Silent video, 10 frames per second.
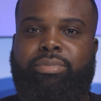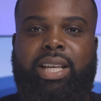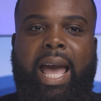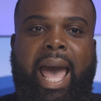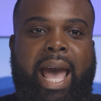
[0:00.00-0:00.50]

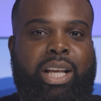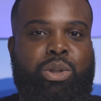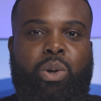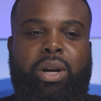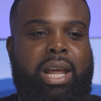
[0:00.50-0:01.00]

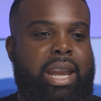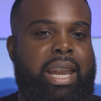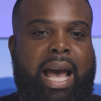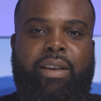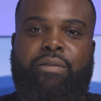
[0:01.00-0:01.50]
axe or the
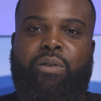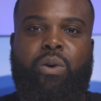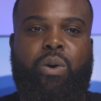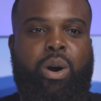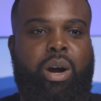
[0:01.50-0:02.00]
knife
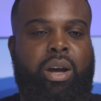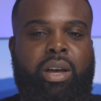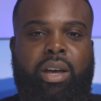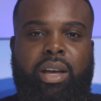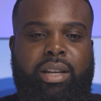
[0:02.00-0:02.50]
or
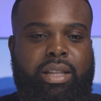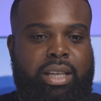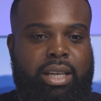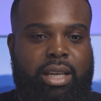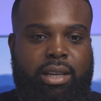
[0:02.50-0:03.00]

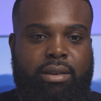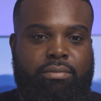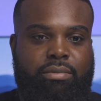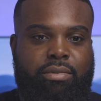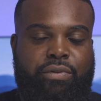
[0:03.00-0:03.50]
the
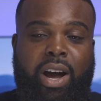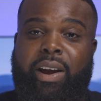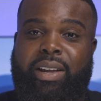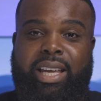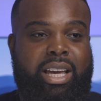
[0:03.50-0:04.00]

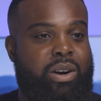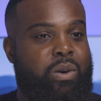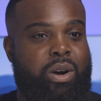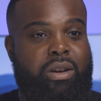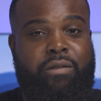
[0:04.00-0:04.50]
fire kit
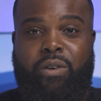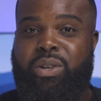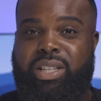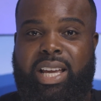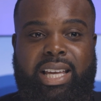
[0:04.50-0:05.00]
or your
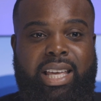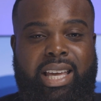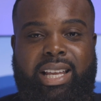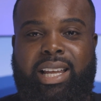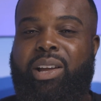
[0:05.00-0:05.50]
first aid
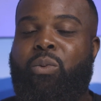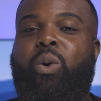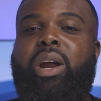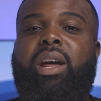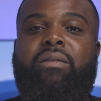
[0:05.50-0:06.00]
kit, and
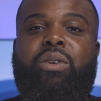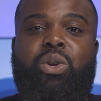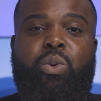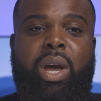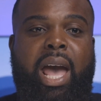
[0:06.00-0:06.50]
whatever
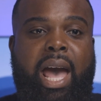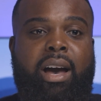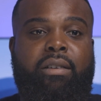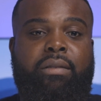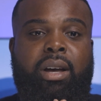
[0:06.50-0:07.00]
you
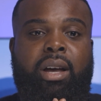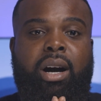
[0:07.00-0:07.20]
have